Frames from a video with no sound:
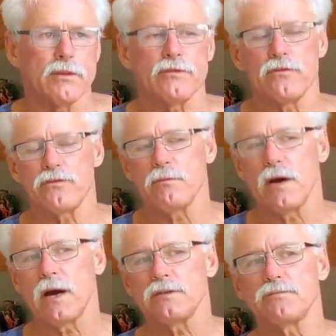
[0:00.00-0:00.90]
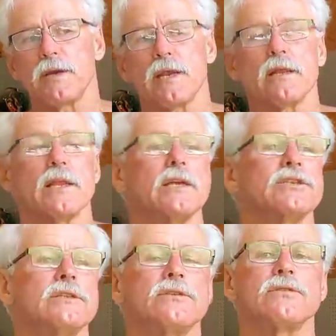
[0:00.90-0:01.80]
this is my
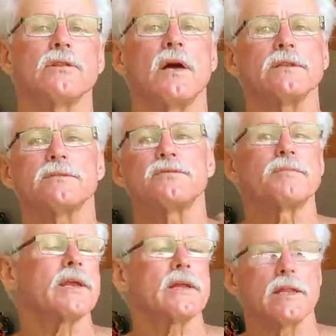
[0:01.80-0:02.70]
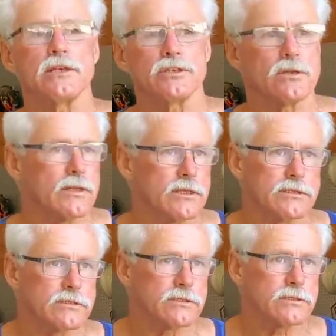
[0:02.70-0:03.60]
speculation. There's lots of speculation on
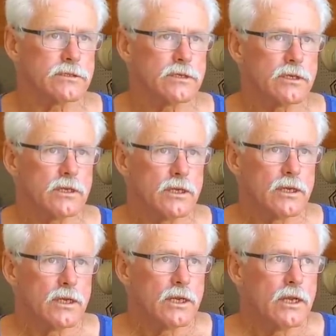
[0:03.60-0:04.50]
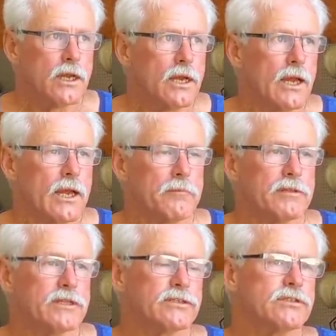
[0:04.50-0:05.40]
this, and
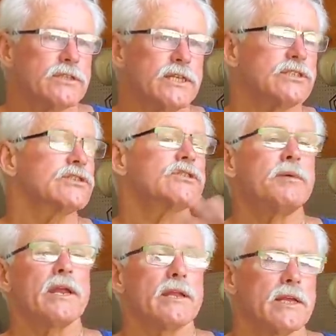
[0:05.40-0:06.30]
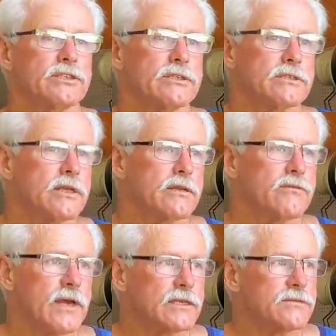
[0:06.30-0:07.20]
but this is this is speculation. It's not the
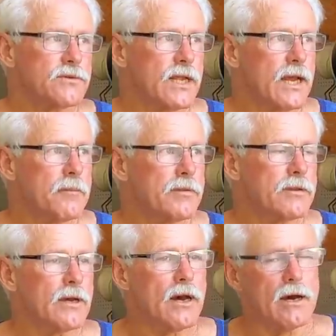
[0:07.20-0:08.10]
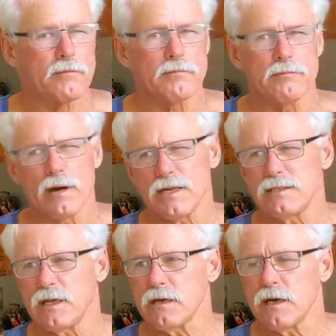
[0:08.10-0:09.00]
facts of what happened. My
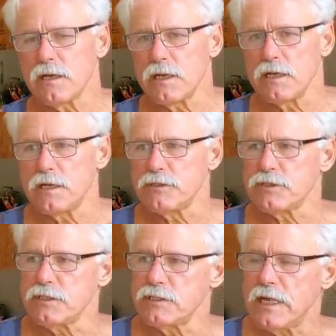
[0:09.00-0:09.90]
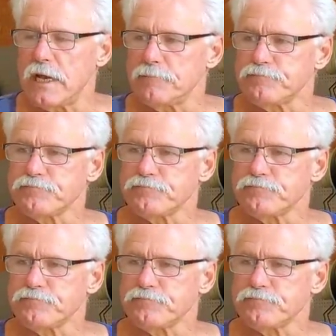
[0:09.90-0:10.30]
take on it is is that